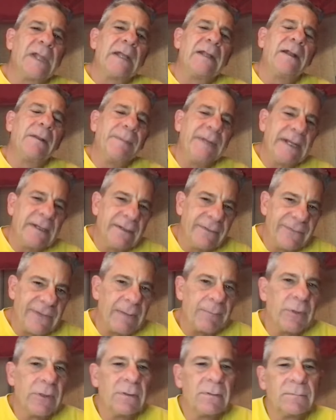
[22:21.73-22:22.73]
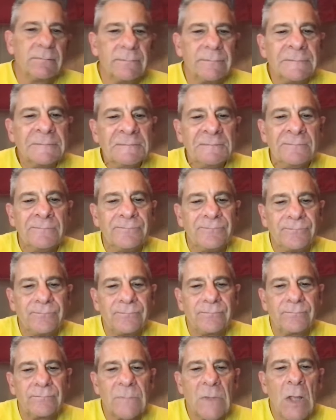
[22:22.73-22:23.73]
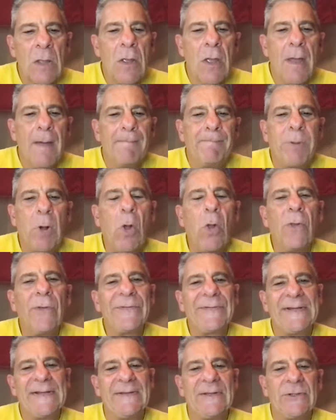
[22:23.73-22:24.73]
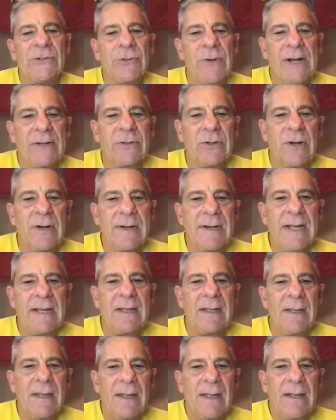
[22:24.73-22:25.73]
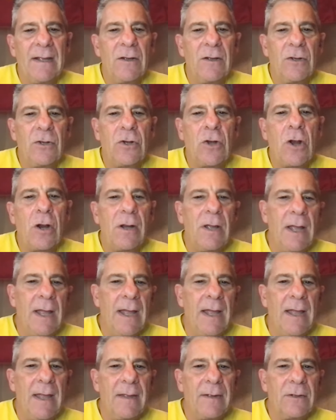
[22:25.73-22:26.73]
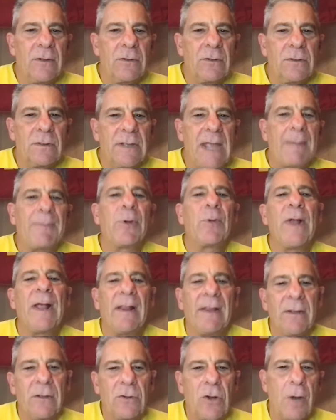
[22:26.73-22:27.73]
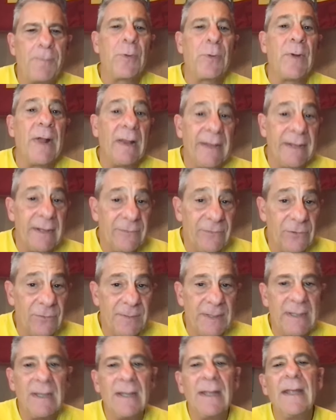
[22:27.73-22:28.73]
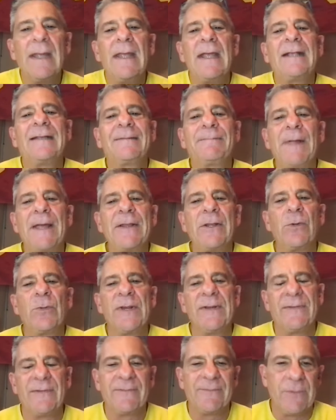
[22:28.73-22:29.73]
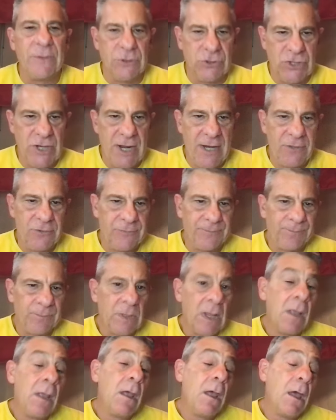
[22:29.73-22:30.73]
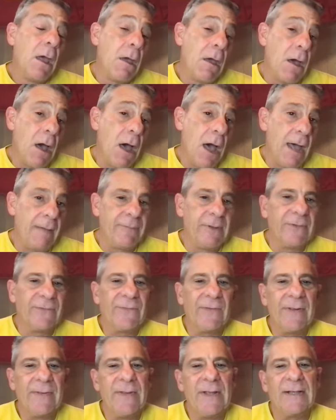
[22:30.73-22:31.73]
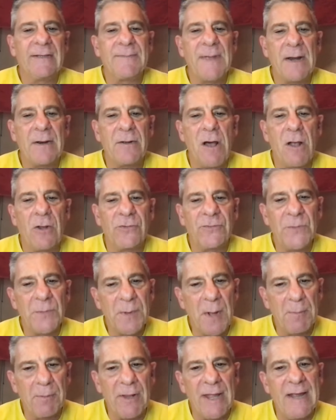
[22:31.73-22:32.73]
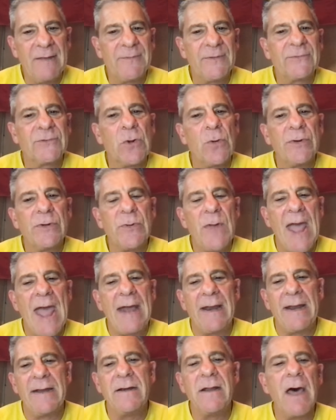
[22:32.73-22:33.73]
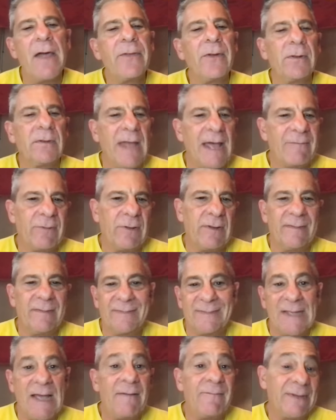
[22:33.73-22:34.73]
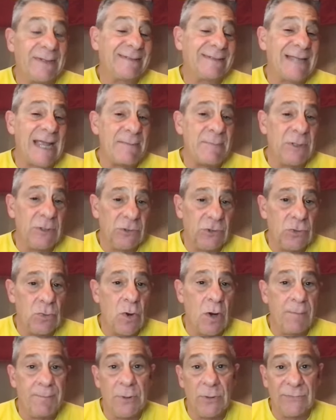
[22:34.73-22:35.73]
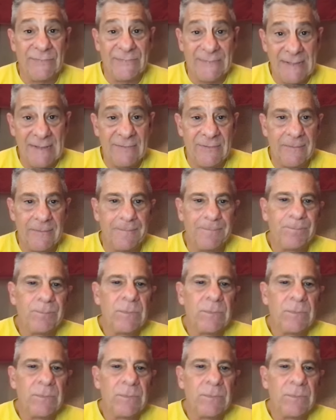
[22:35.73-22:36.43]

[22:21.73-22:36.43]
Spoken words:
It'll be in December. Bowl season director Nick Carparelli, explained the reasons for the change. Obviously, the expanded college football playoff is going to add another level of excitement to our postseason.